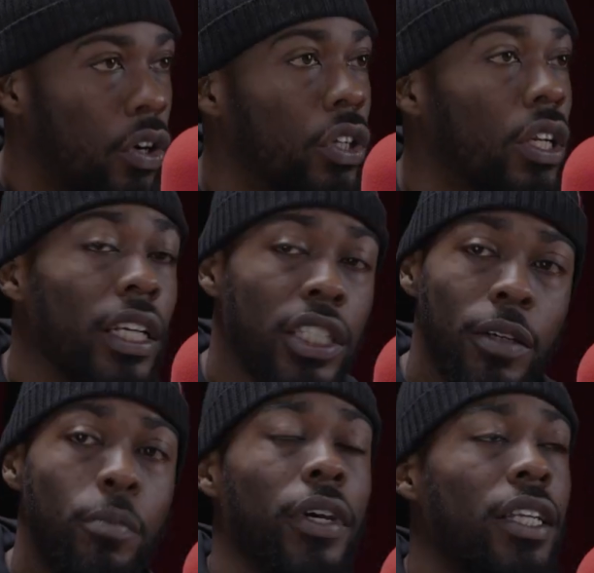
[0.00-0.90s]
on her
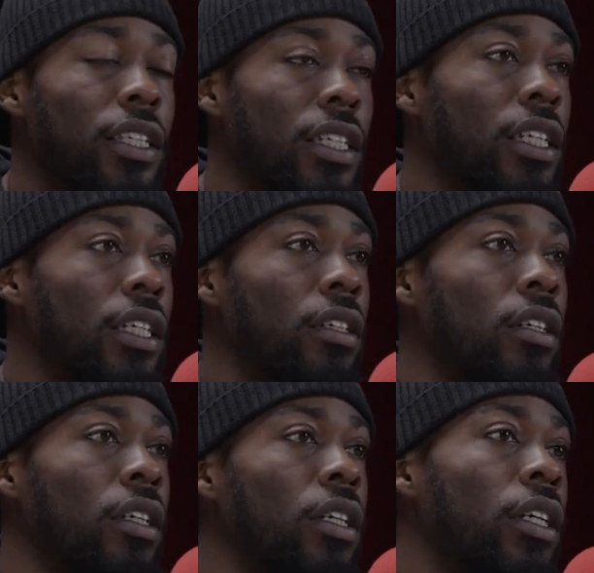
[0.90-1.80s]
chimpanzee,
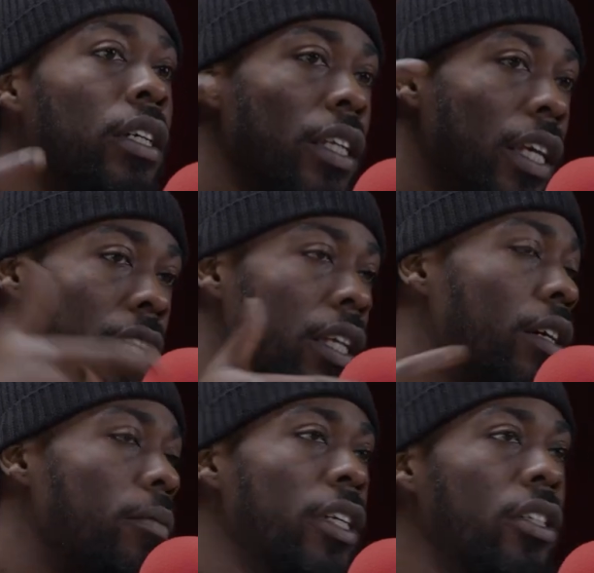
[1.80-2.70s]
killing
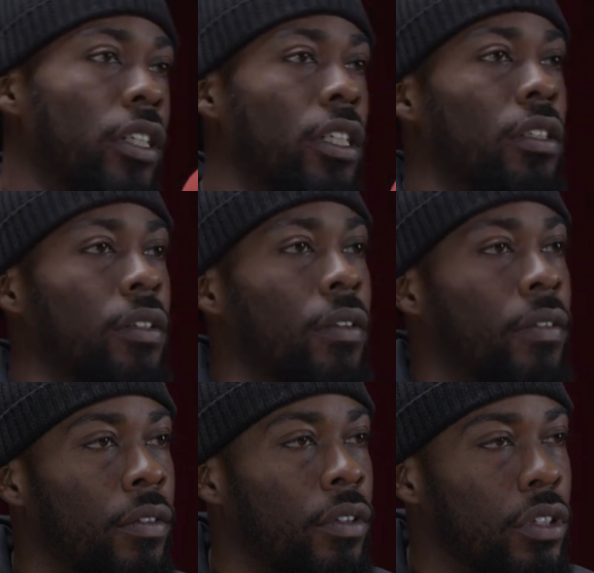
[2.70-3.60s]
her brethren. Mm,
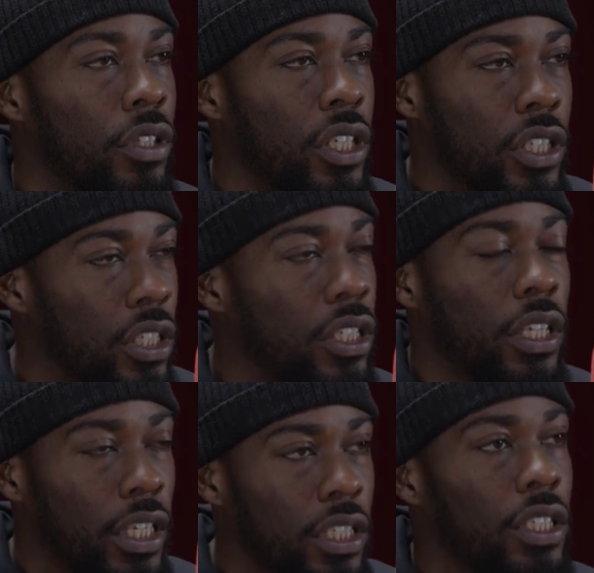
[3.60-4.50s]
no, that it's sounds
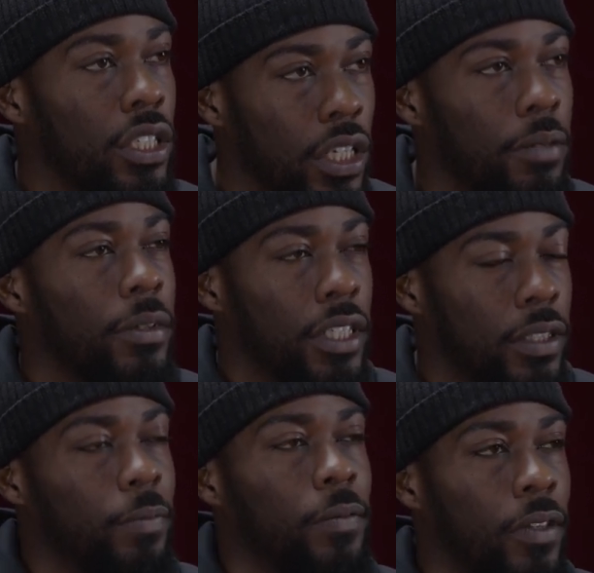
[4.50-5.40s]
dark. It's disturbing.
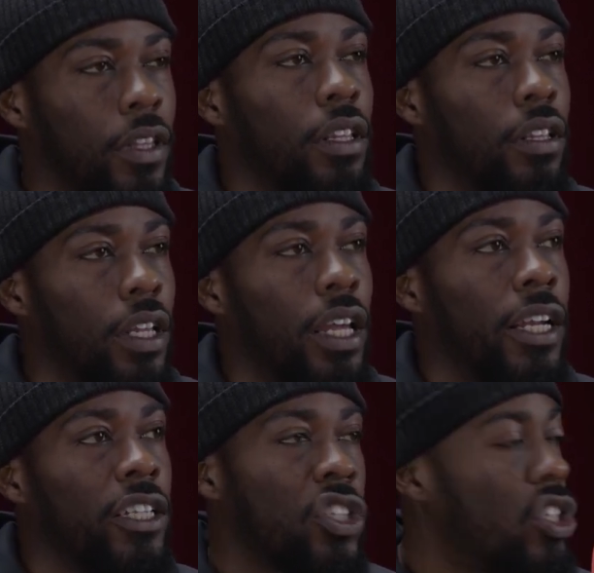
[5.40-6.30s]
Yeah,
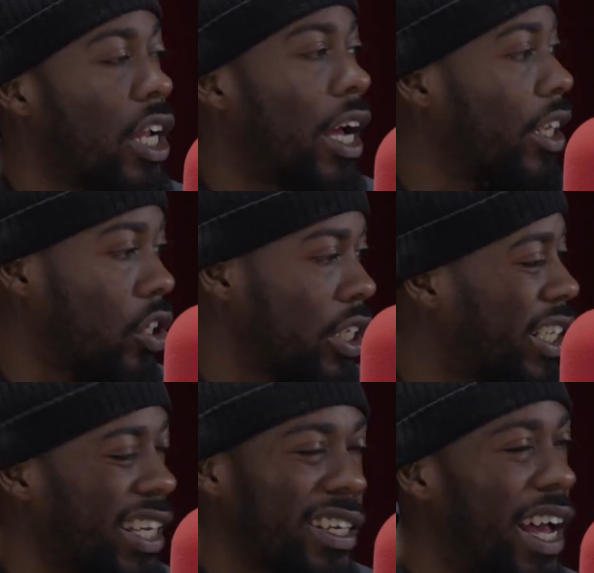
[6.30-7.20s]
she's like, because
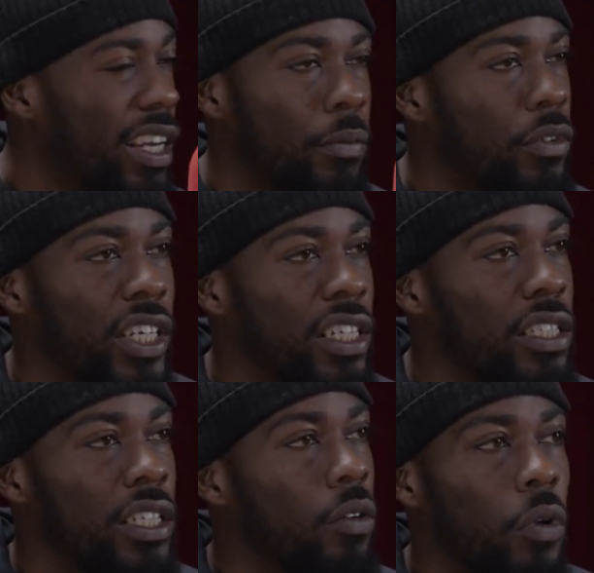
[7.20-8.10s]
again, animal
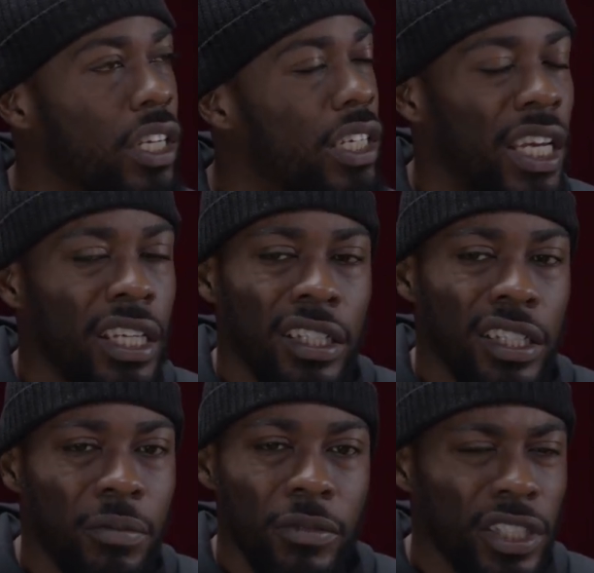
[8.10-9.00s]
instinct. One day the
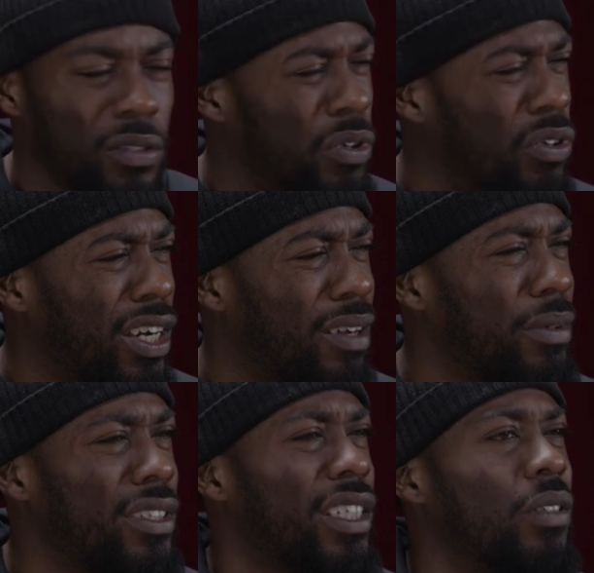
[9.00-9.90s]
chimp just woke up
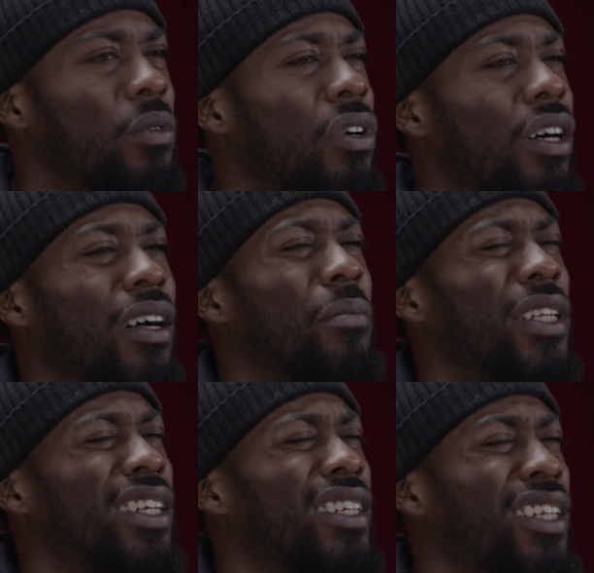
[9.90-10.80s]
and said, "What? I'm
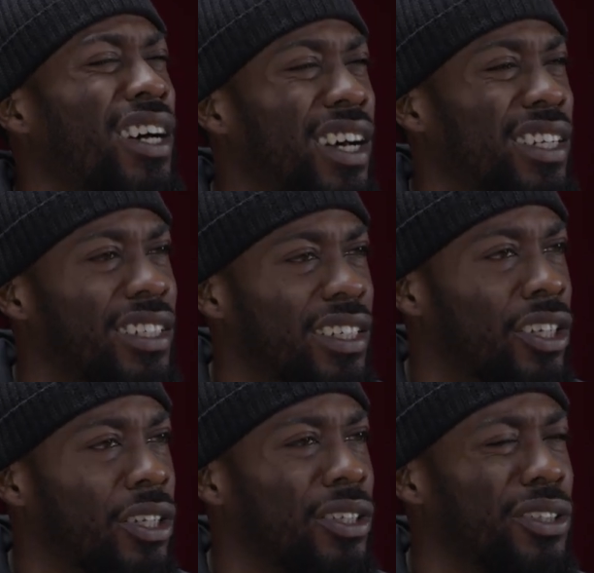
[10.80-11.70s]
in a yard.
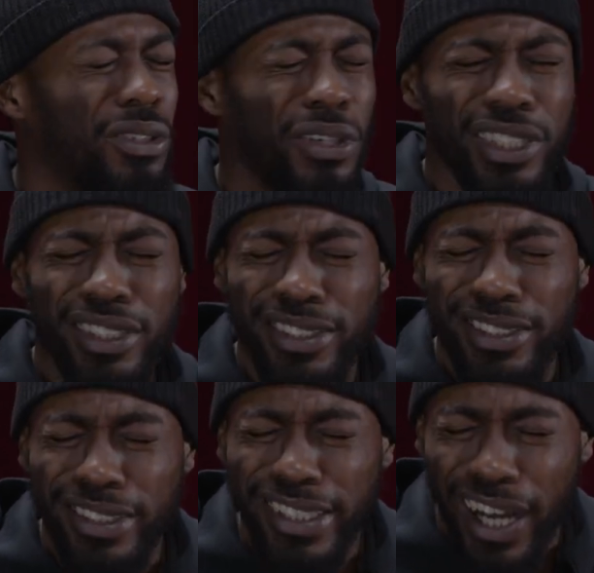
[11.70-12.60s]
You're
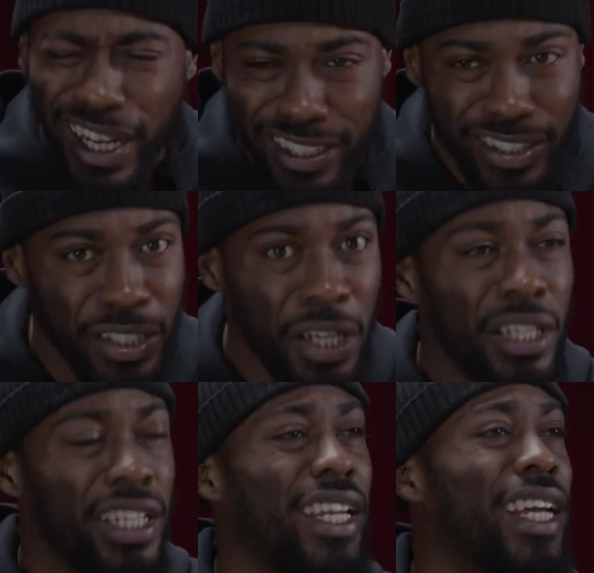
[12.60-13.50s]
not." yeah, yeah,
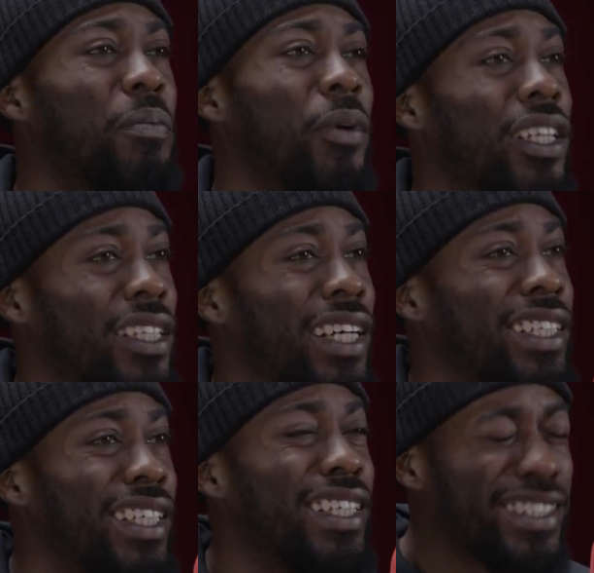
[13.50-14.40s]
yeah. The next person I
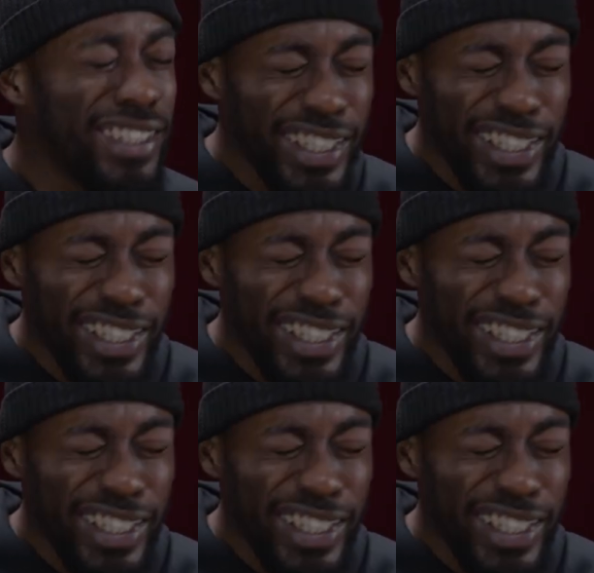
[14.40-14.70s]
see is